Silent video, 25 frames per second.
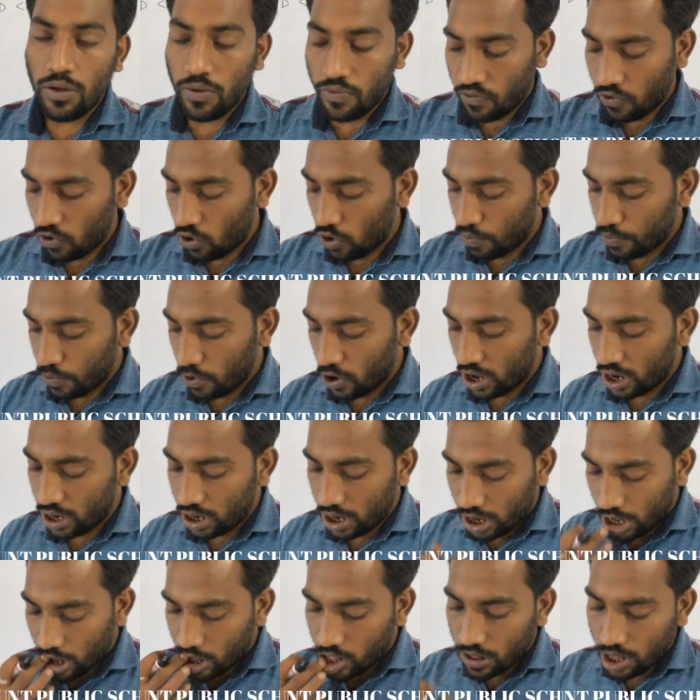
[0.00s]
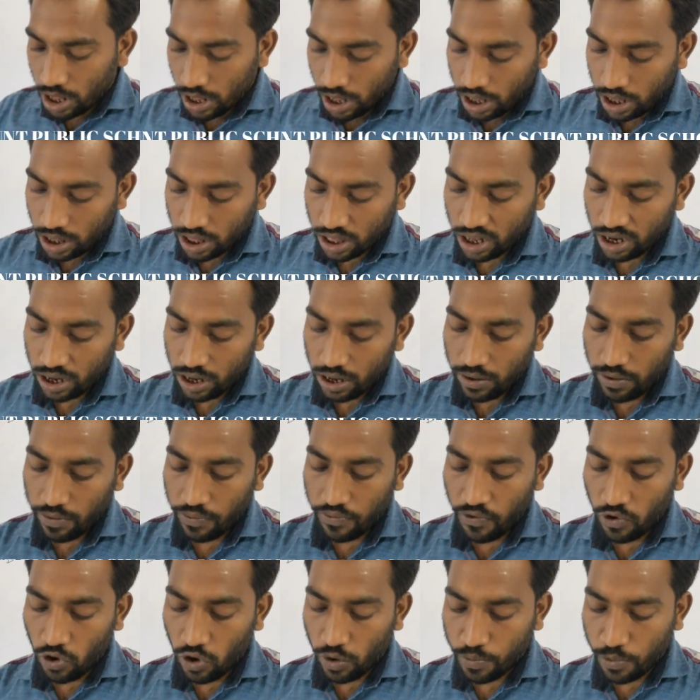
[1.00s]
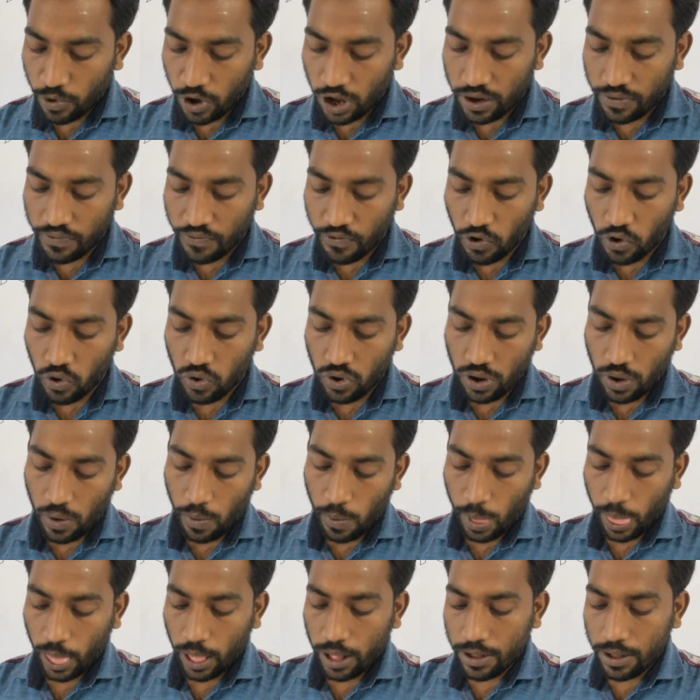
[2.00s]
4.4.